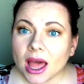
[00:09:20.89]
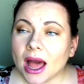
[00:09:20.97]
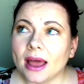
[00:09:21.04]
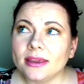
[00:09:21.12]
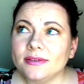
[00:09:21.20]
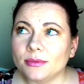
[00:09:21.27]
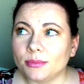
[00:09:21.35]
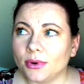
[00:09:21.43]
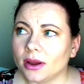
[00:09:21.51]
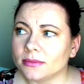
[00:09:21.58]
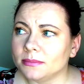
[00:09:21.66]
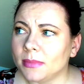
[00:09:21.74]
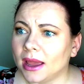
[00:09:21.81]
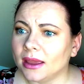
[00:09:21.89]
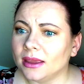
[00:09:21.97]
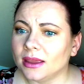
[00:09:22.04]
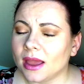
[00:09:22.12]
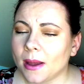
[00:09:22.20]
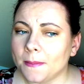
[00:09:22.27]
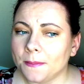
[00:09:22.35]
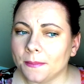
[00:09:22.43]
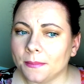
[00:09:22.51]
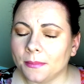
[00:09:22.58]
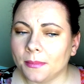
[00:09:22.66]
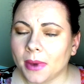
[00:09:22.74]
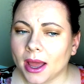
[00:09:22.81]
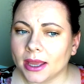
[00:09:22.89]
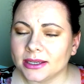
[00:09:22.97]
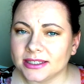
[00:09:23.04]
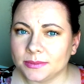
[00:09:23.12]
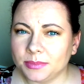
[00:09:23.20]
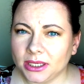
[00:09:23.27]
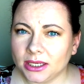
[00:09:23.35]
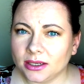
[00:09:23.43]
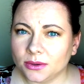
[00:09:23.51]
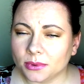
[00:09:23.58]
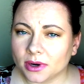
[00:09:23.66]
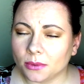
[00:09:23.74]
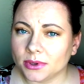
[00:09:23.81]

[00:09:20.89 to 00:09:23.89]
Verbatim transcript: I even brought my uh, my Speedy when I